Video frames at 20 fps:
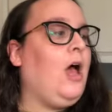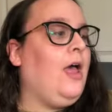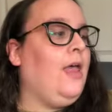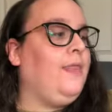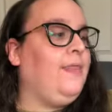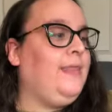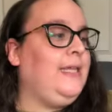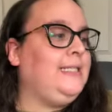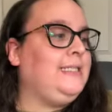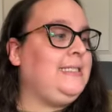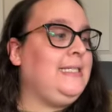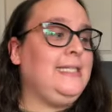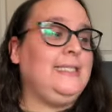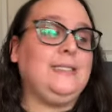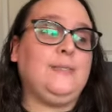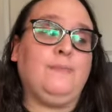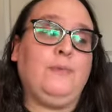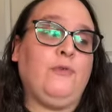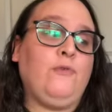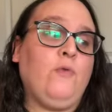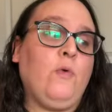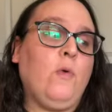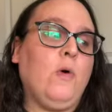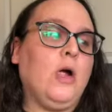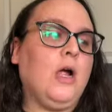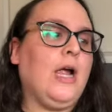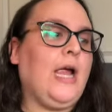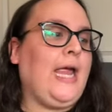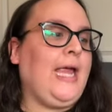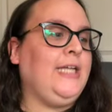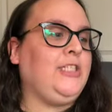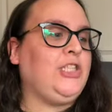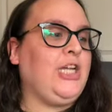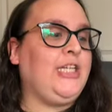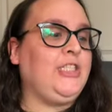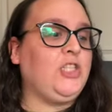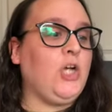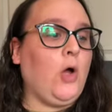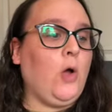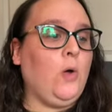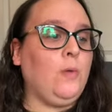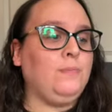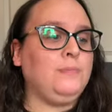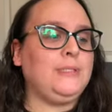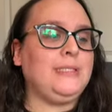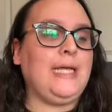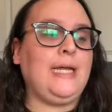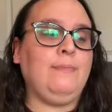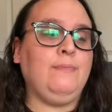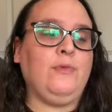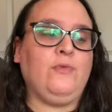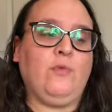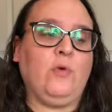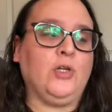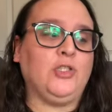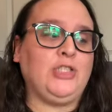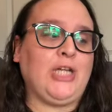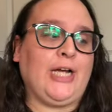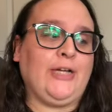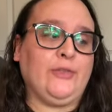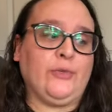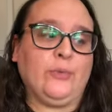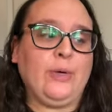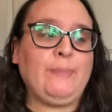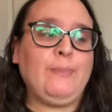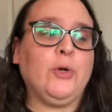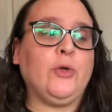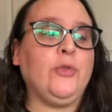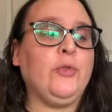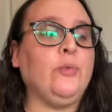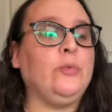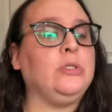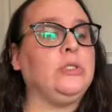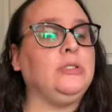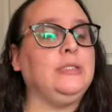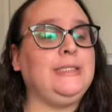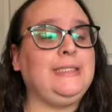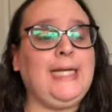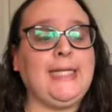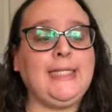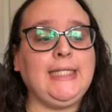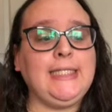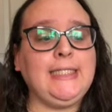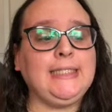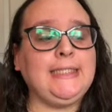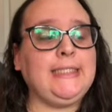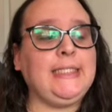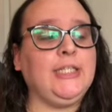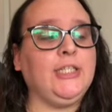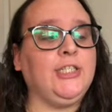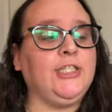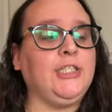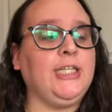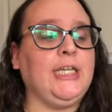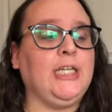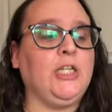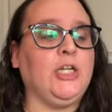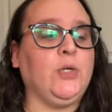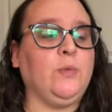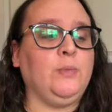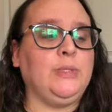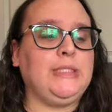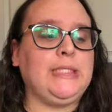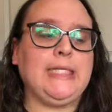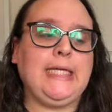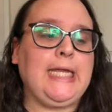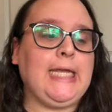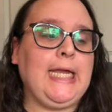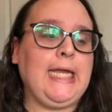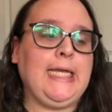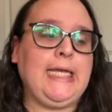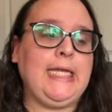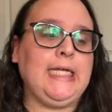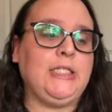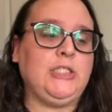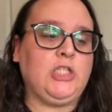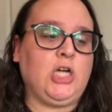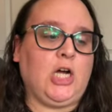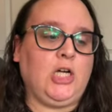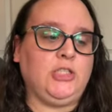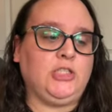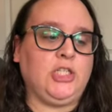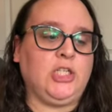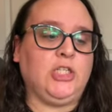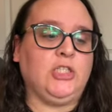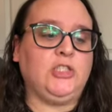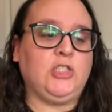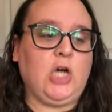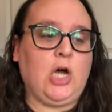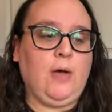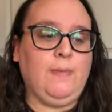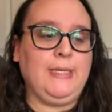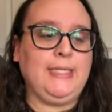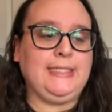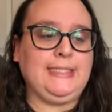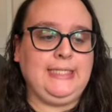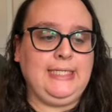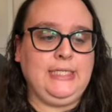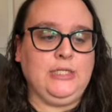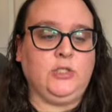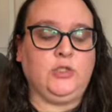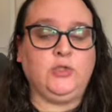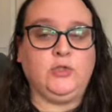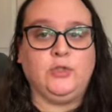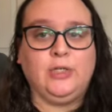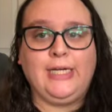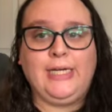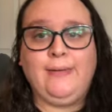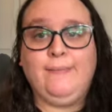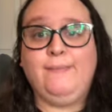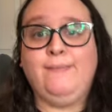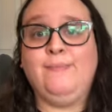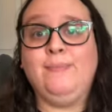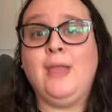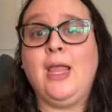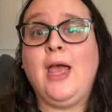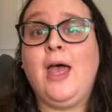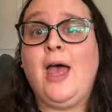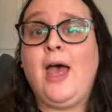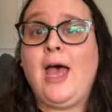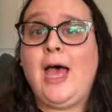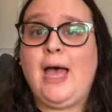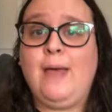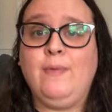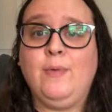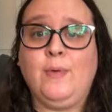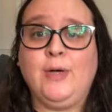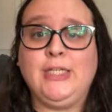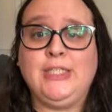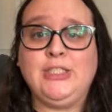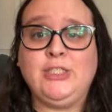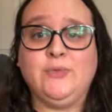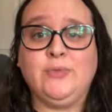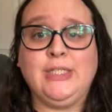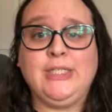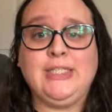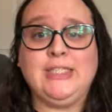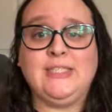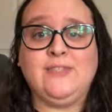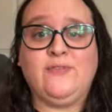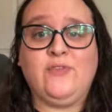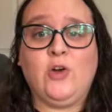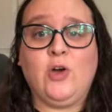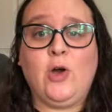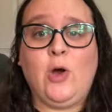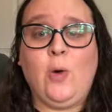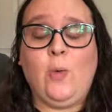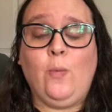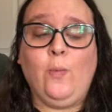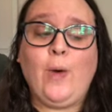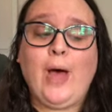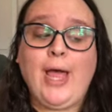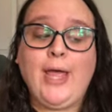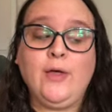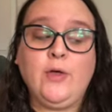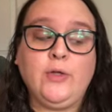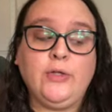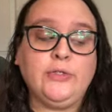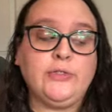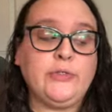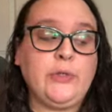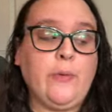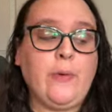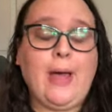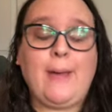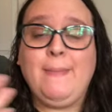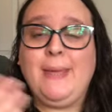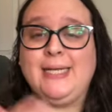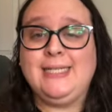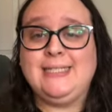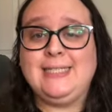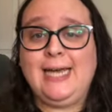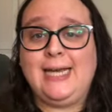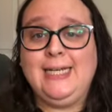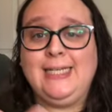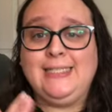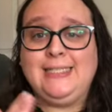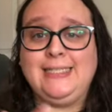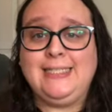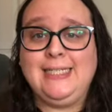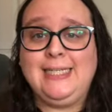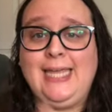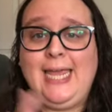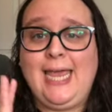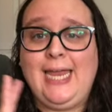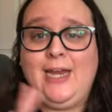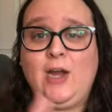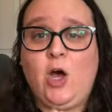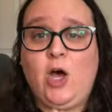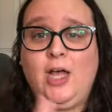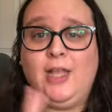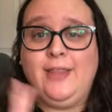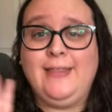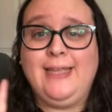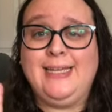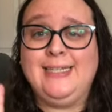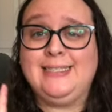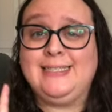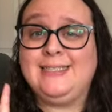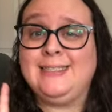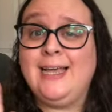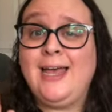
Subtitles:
This is before H.H. Holmes and before Jack the Ripper. The world's deadliest serial killer was the Canadian doctor Thomas Neal Cream. I've been wanting to read this for a while, so I'm excited to get on this.